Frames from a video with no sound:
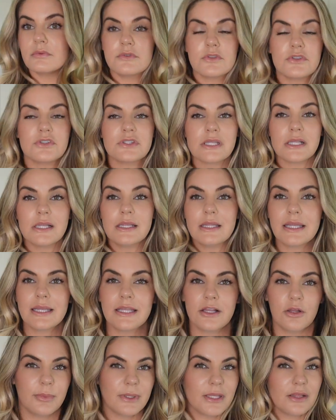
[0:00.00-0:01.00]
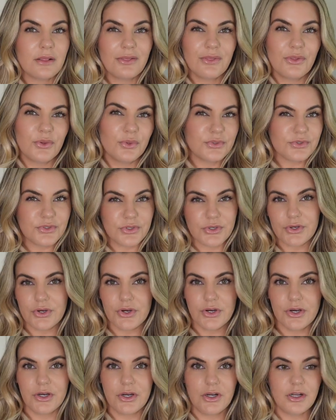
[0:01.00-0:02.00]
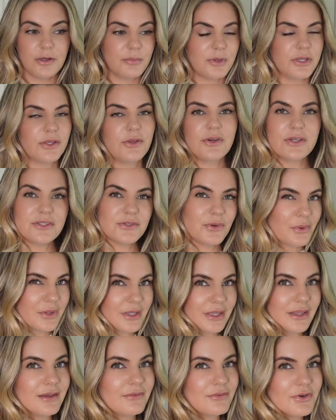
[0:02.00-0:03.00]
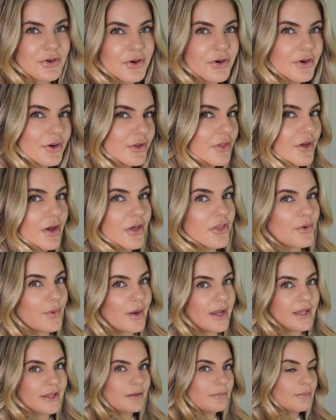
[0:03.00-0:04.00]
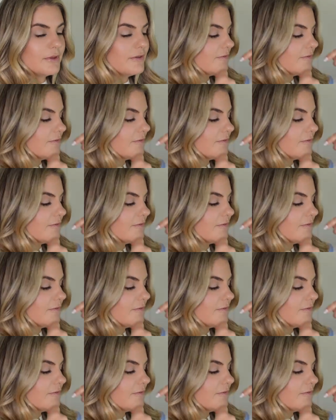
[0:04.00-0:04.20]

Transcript: Just a little bit looser curl, but you could totally leave your curl the other way and it'd be